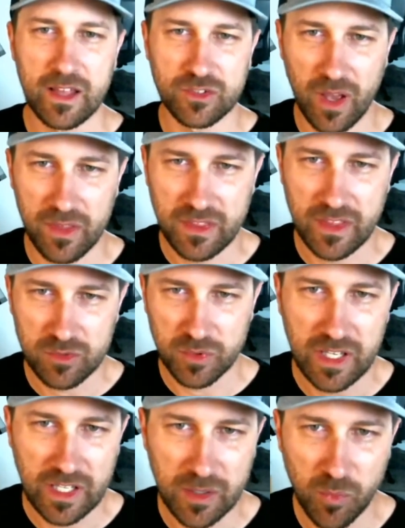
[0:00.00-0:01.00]
And so I think
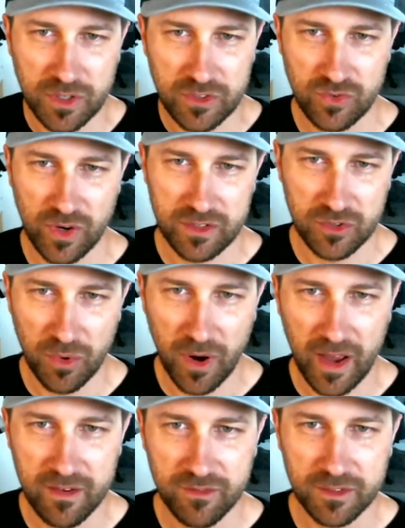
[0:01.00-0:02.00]
that's what Kingdom One is trying to
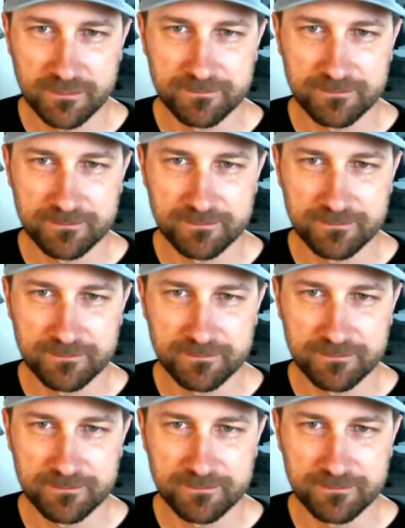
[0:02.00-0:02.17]
drive.